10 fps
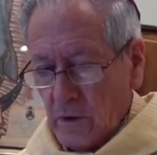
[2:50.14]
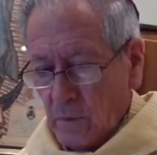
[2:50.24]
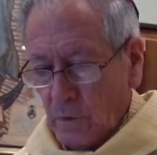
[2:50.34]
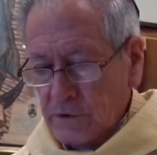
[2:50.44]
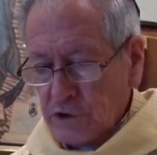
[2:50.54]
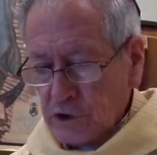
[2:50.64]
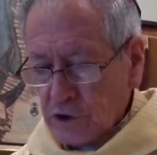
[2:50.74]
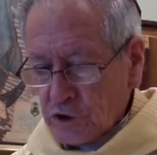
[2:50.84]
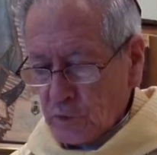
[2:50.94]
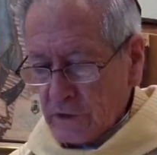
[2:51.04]
When
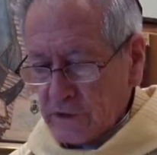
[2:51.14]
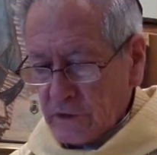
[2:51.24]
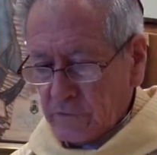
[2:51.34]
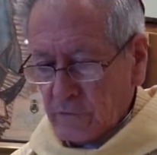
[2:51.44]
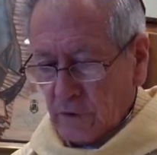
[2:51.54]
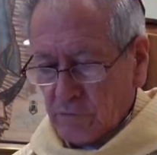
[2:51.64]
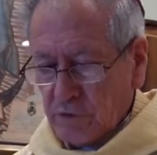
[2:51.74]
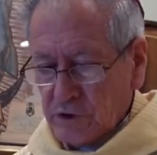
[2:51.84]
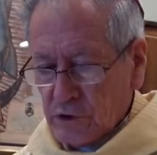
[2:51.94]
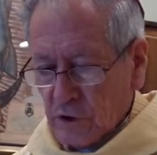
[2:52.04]
Jesus went into the
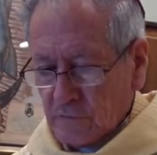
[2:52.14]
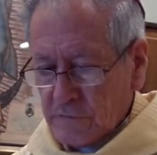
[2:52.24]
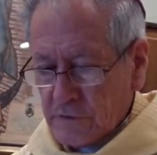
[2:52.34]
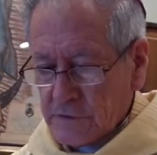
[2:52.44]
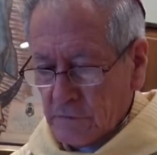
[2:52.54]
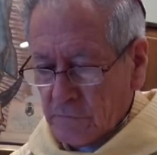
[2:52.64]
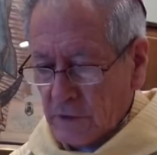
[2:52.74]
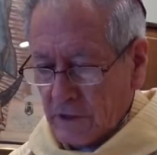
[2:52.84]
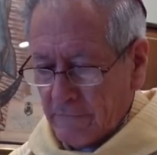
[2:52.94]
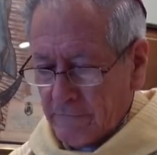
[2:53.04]
region of
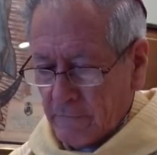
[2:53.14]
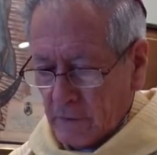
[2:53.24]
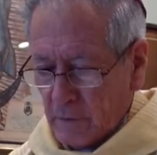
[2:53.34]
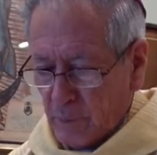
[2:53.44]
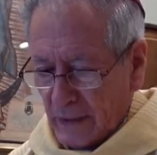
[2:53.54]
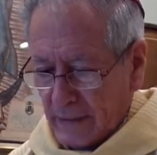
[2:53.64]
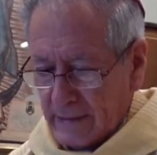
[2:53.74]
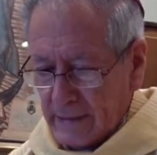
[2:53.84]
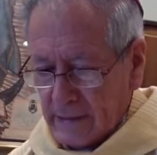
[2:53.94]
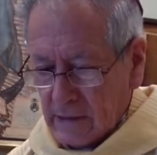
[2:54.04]
Caesarea
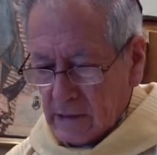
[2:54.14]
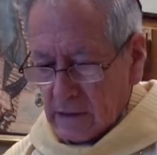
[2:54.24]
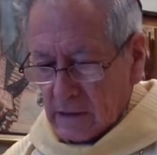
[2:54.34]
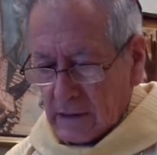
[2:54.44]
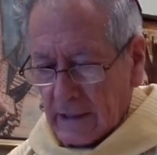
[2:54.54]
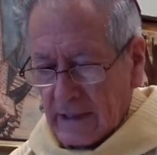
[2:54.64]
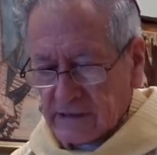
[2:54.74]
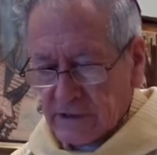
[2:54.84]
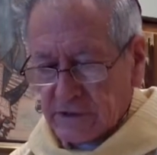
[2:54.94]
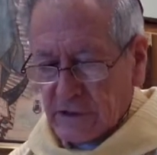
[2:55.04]
Philippi, he
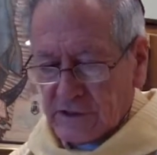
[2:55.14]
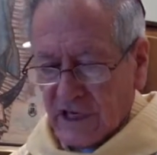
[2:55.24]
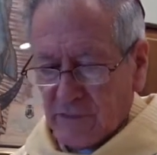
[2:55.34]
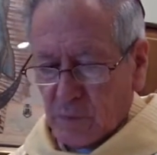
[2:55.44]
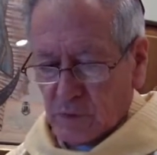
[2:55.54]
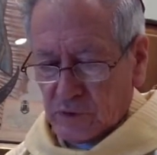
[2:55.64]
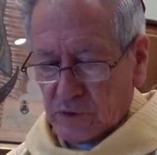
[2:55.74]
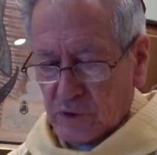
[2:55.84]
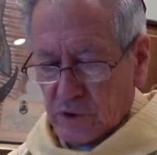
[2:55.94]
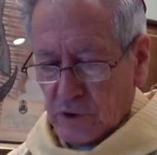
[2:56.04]
asked his disciples,